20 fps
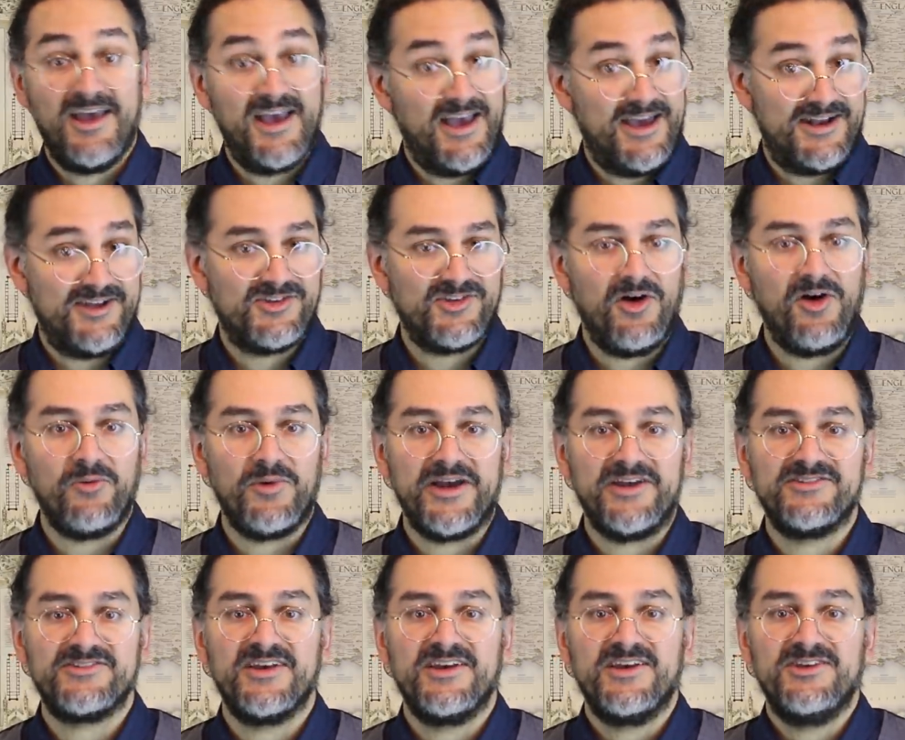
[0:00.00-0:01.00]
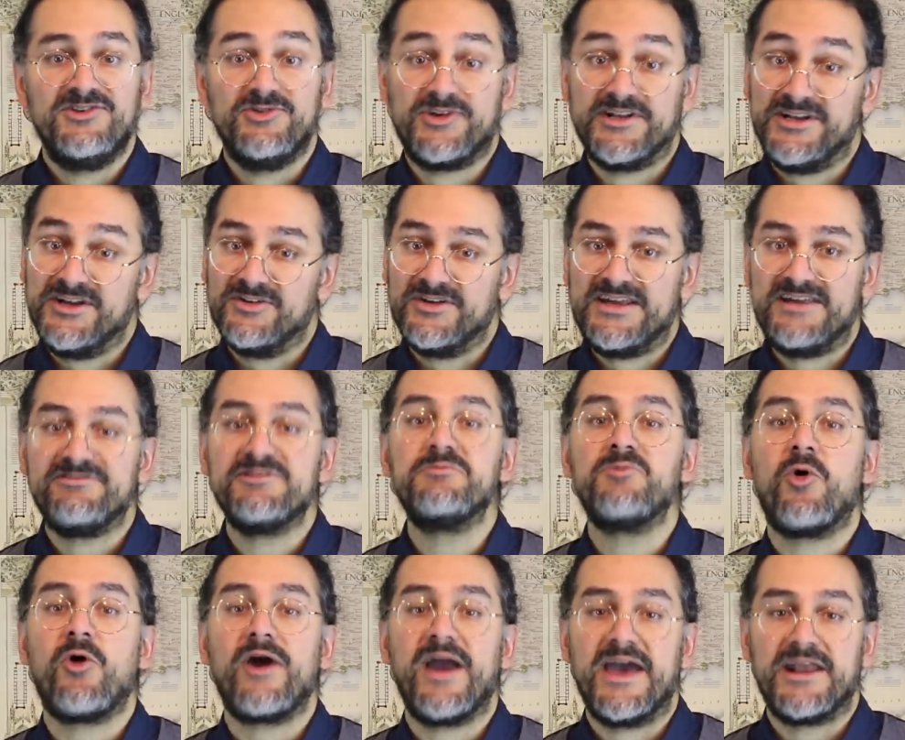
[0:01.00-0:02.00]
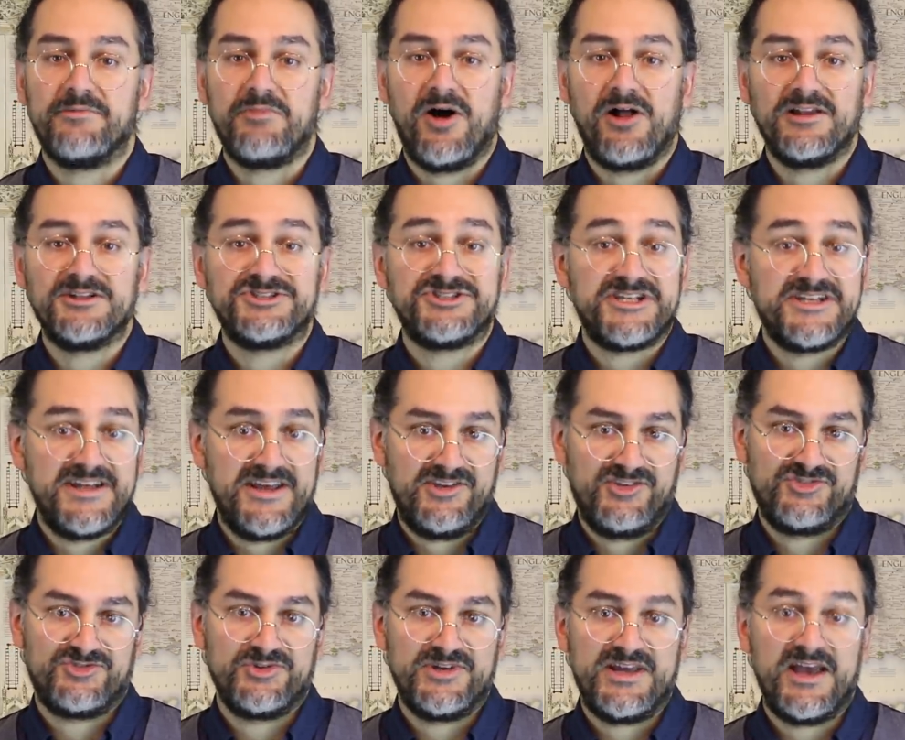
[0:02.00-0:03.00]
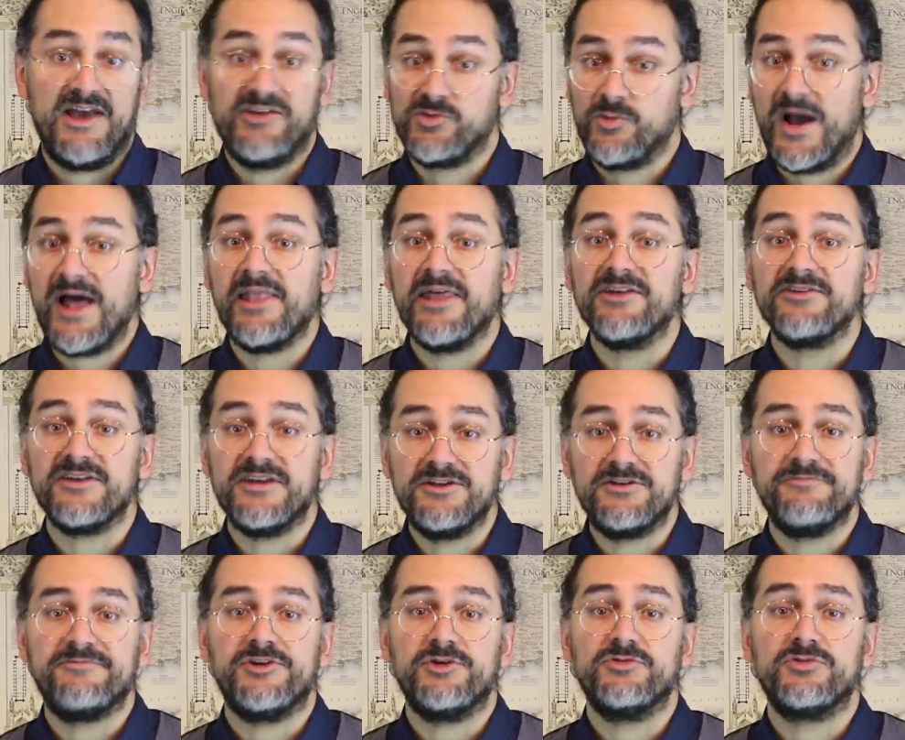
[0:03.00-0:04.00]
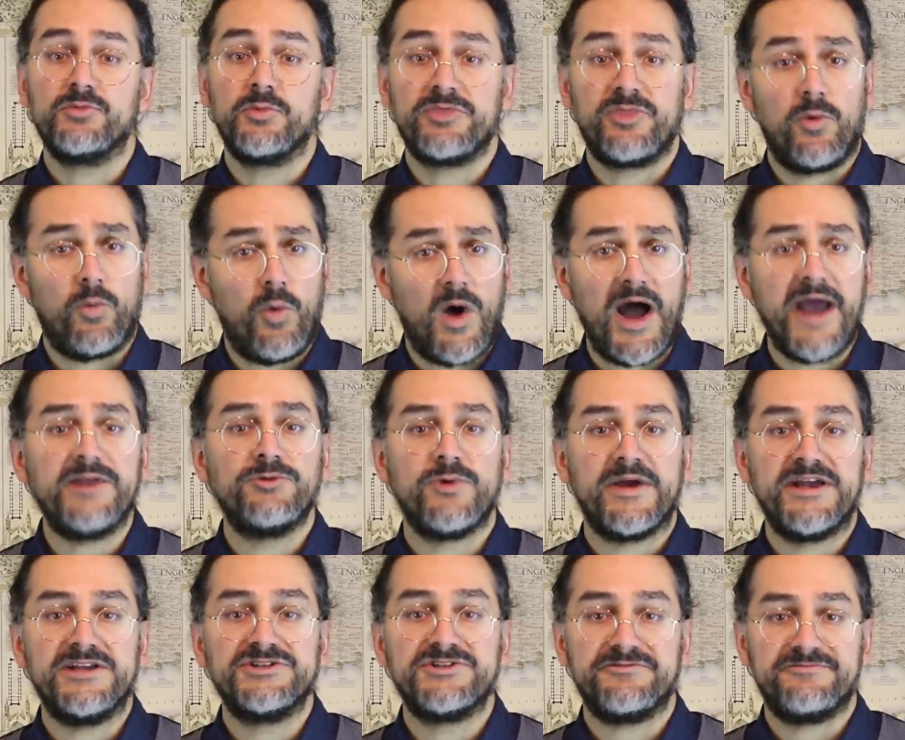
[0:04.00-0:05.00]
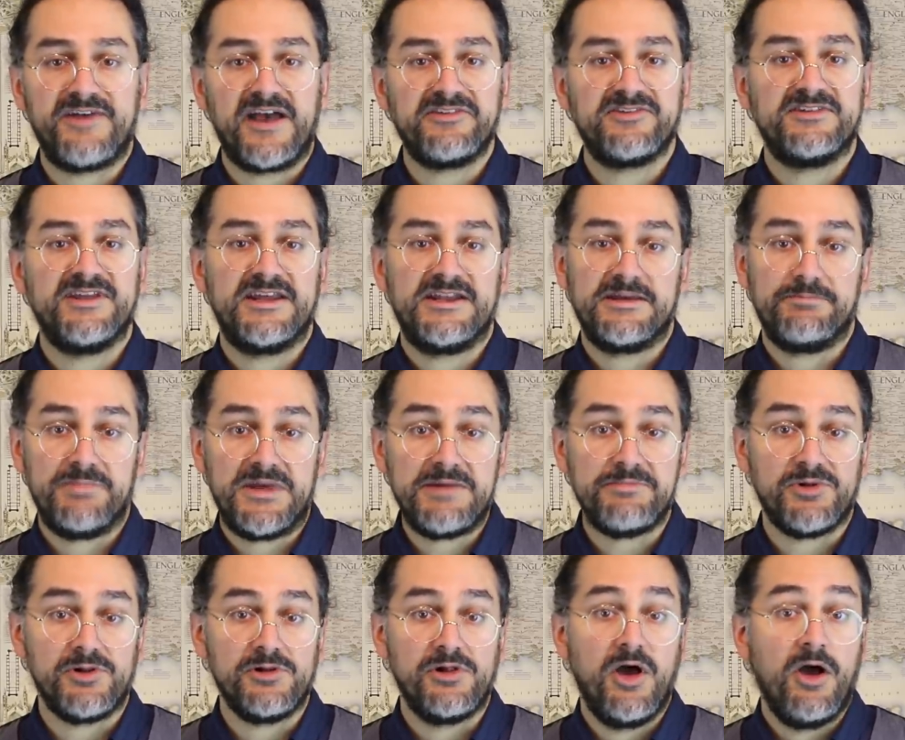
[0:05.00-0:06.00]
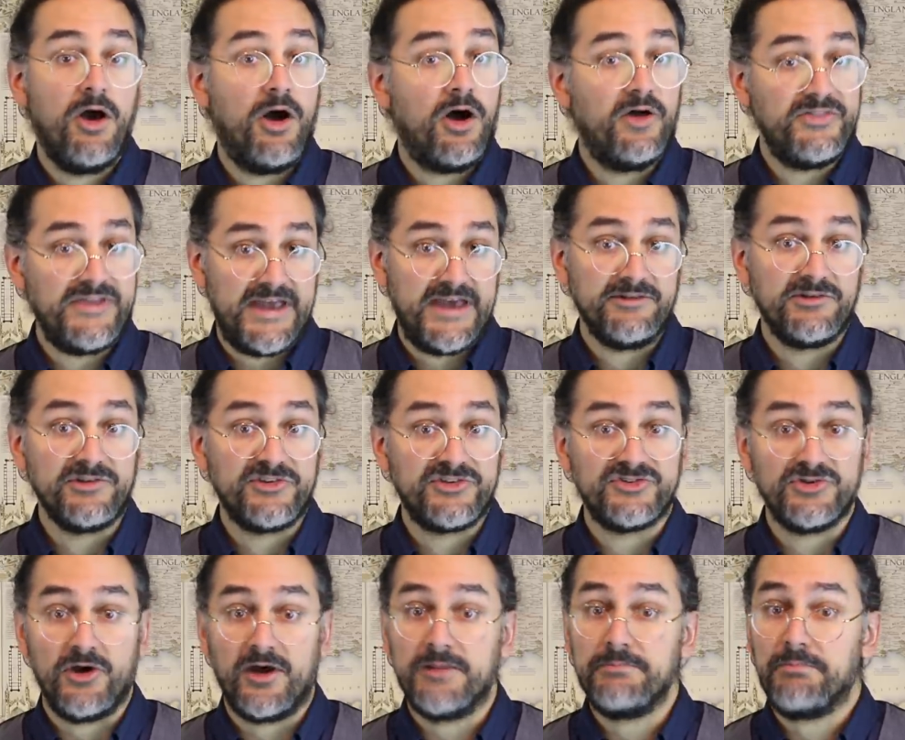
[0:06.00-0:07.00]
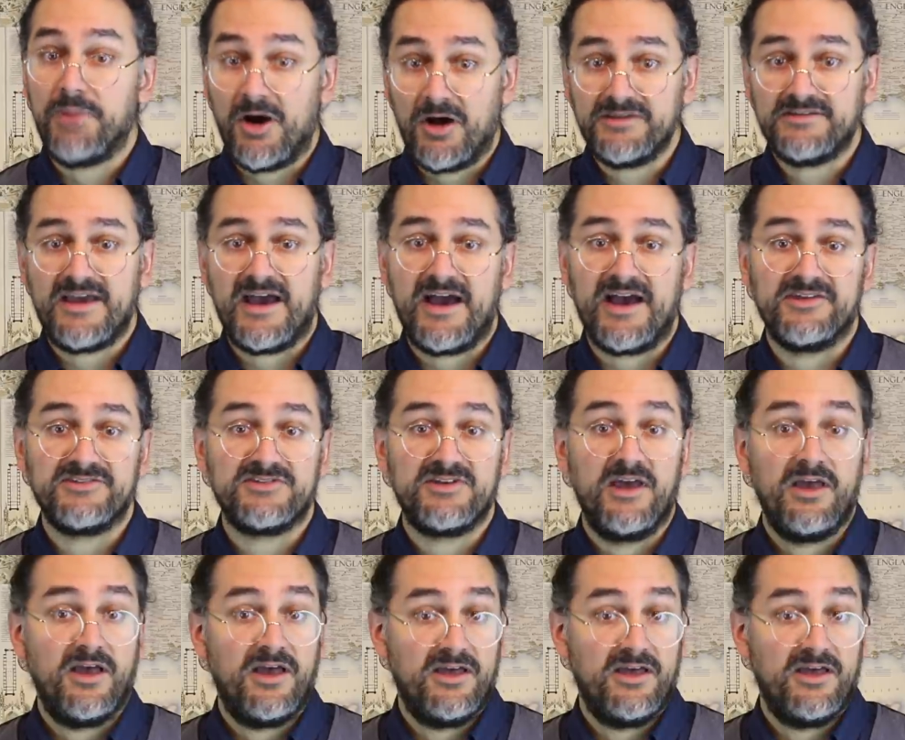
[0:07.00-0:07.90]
And as always, you can hear even more etymology and history, as well as interviews with a wide range of fascinating people on the Endless Knot podcast,